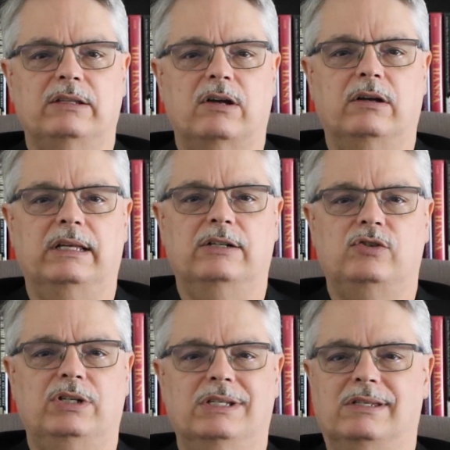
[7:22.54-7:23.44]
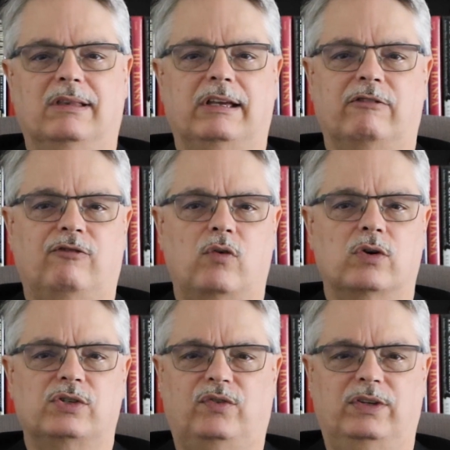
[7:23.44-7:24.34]
Dark energy isn't like a
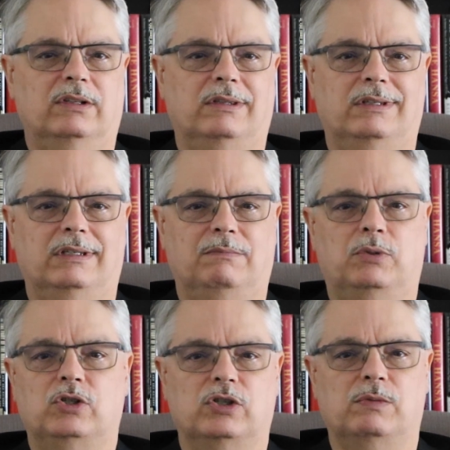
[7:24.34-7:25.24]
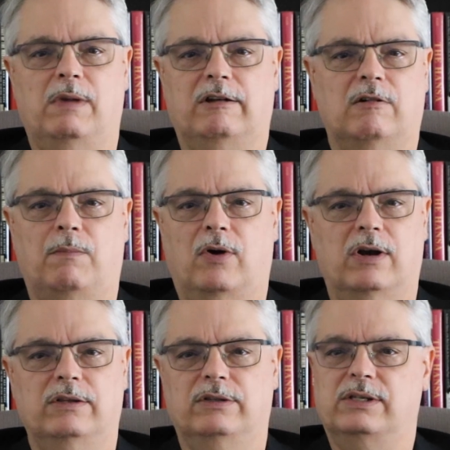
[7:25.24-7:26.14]
force field that pushes matter
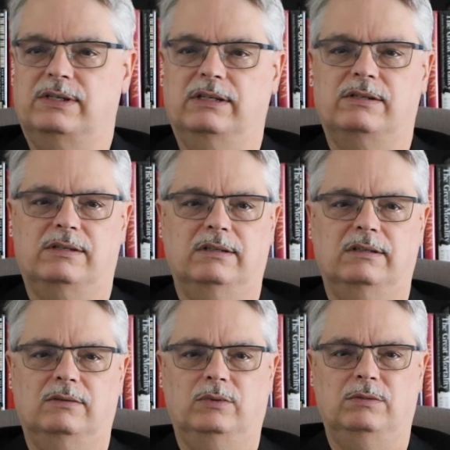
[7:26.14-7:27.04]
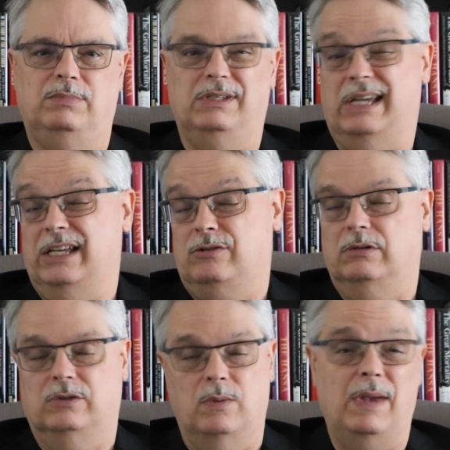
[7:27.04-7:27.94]
apart in the sense that it would be
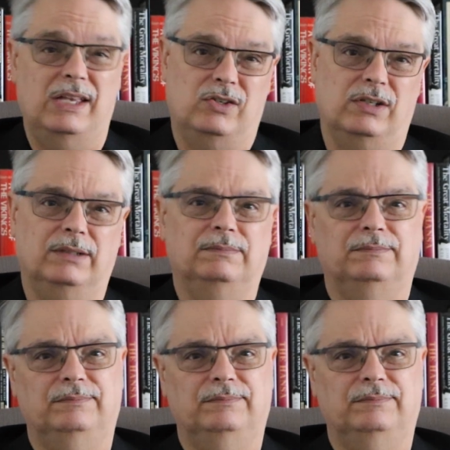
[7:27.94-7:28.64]
natural to imagine it.